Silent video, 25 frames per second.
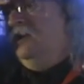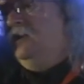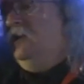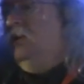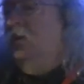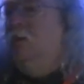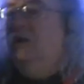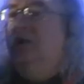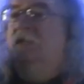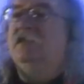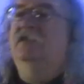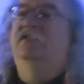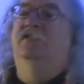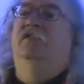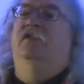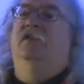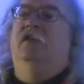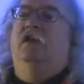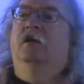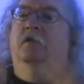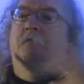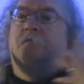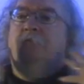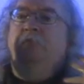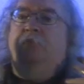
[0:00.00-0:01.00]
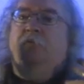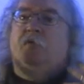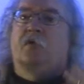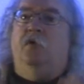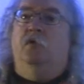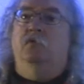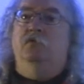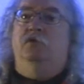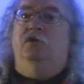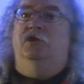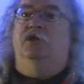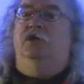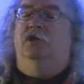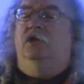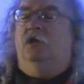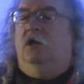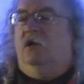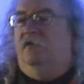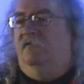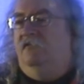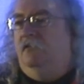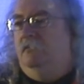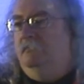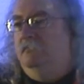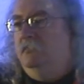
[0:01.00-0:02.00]
Because the approach
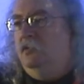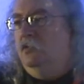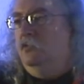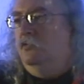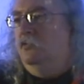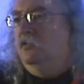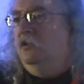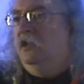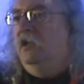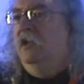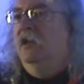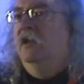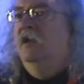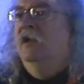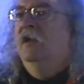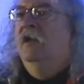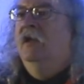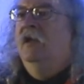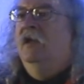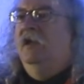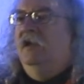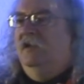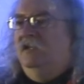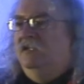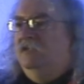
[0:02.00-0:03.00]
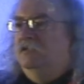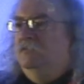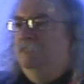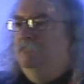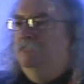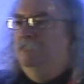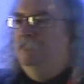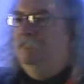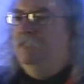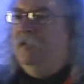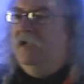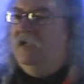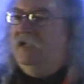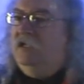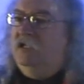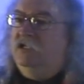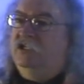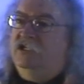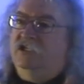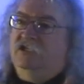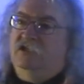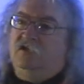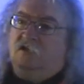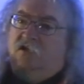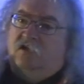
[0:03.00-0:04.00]
of a MOOC is
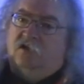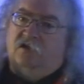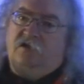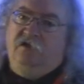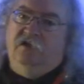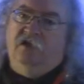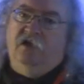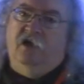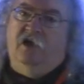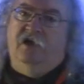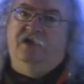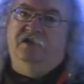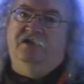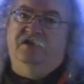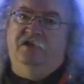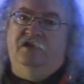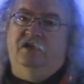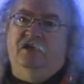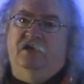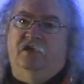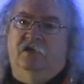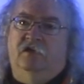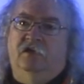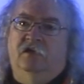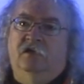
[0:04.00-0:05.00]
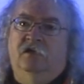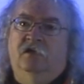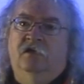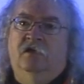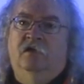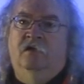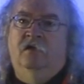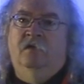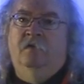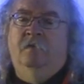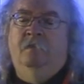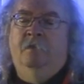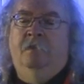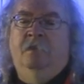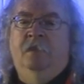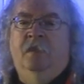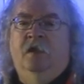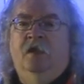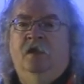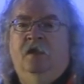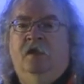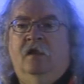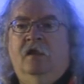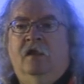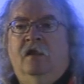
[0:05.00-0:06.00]
based on the idea
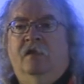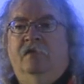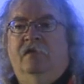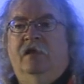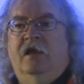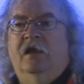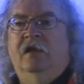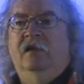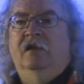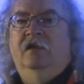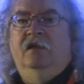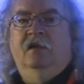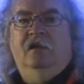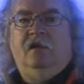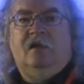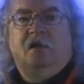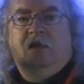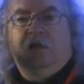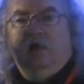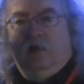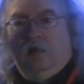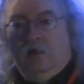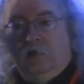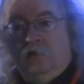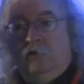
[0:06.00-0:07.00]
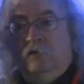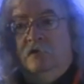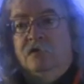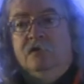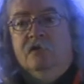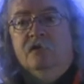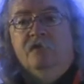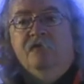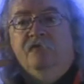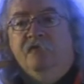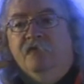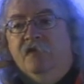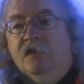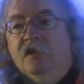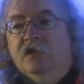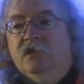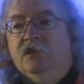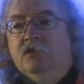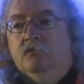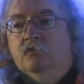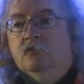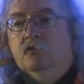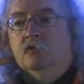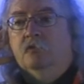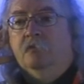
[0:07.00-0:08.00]
that
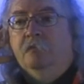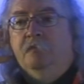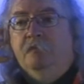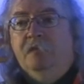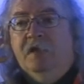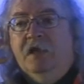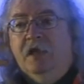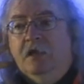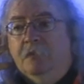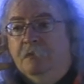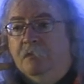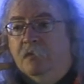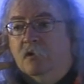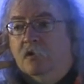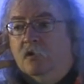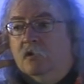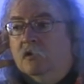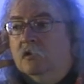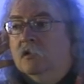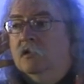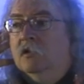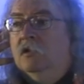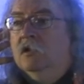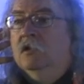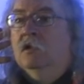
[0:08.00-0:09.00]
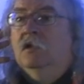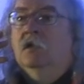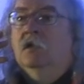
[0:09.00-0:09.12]
individual people,